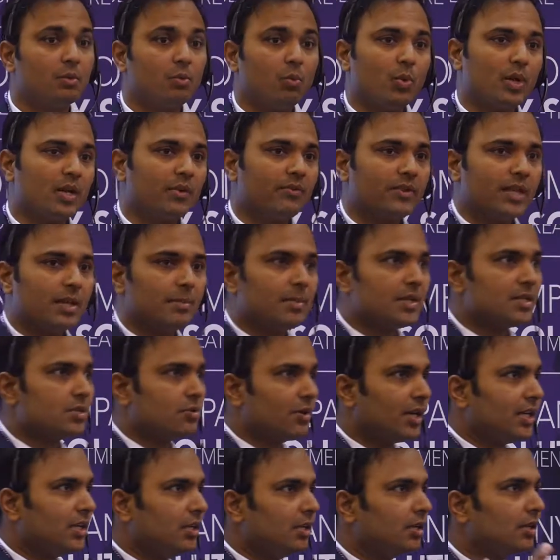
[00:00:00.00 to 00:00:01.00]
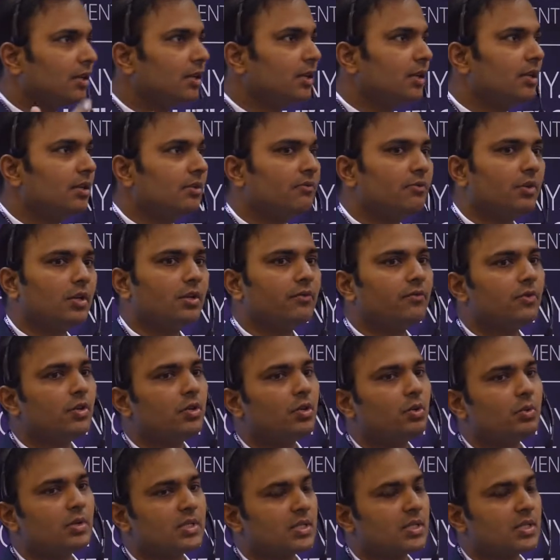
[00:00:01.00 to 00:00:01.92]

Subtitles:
One of them is right here in front of you,